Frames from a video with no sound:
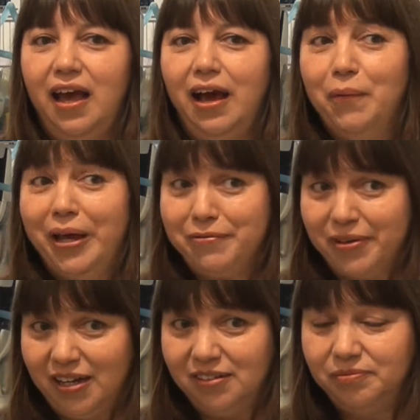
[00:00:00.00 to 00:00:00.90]

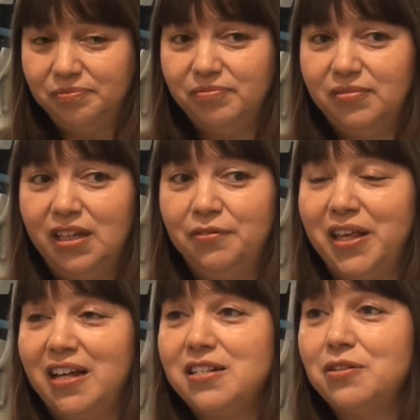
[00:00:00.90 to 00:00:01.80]
However,
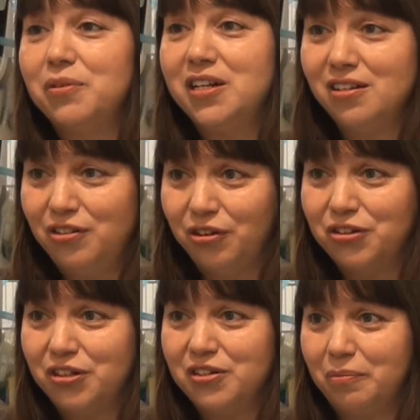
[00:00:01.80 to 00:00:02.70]
if that's the reason
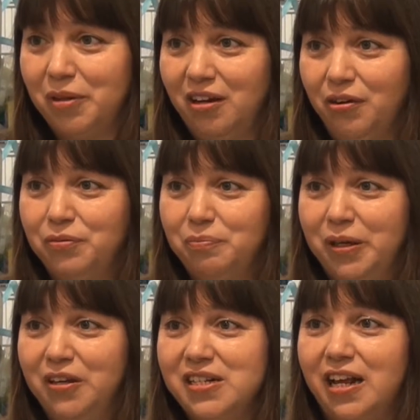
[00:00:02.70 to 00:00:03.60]
not to do something,
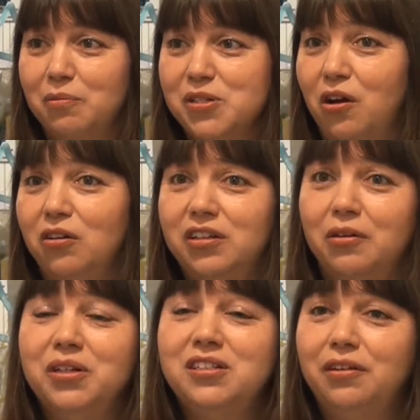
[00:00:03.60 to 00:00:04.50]
because an animal's old,
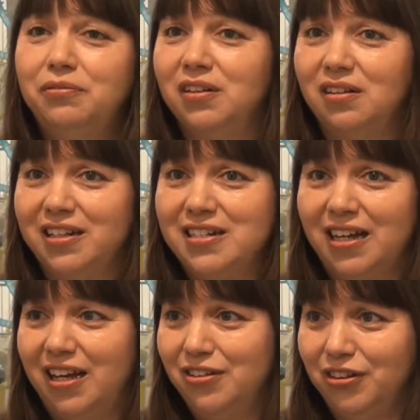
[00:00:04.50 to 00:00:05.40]
I would definitely
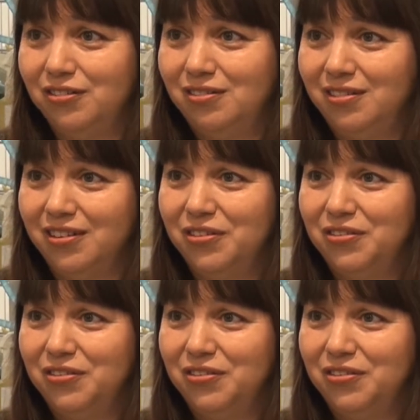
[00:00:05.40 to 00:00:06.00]
say don't